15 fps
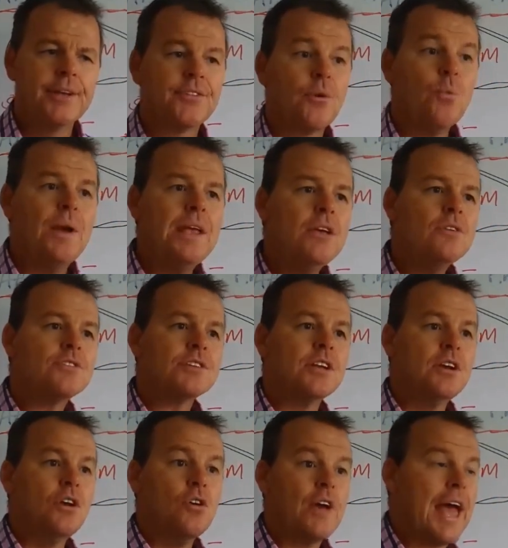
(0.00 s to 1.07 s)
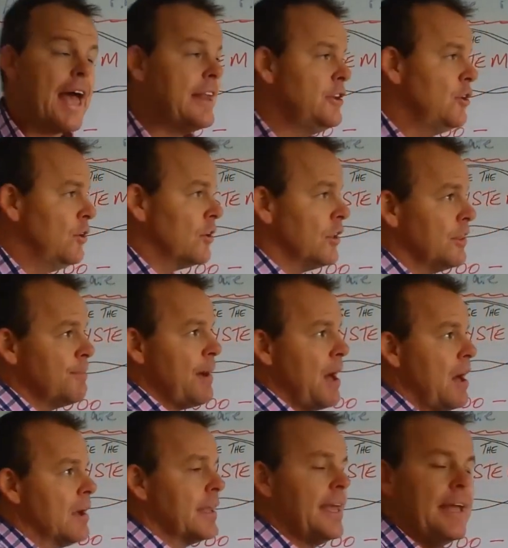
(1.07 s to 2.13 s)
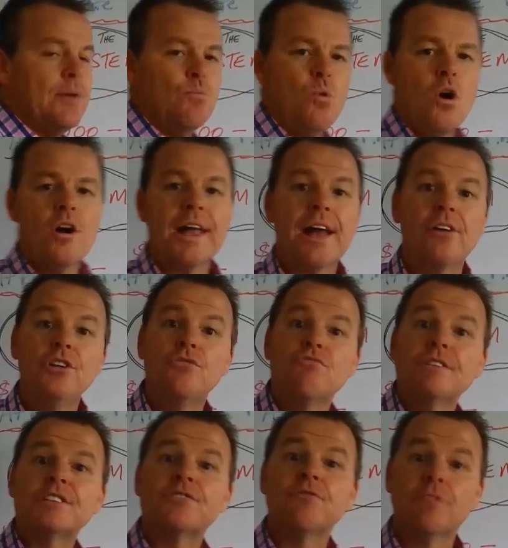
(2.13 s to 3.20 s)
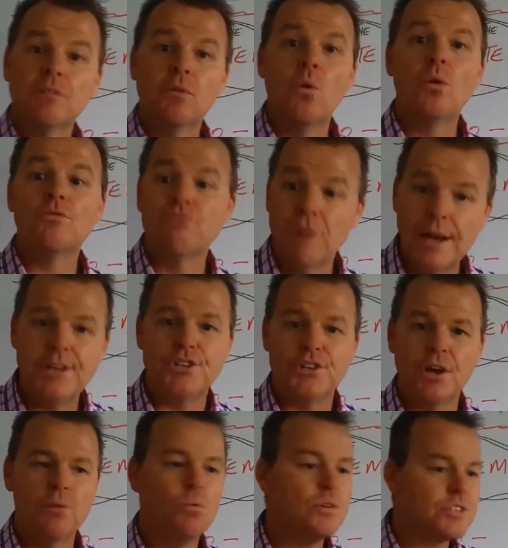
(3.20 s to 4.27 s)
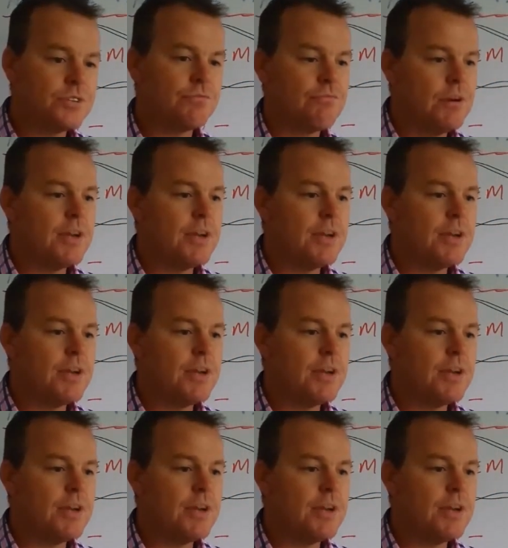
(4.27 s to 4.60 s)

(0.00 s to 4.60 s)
So we used to look at, and you look at the market and work out your risk to reward ratio. What's the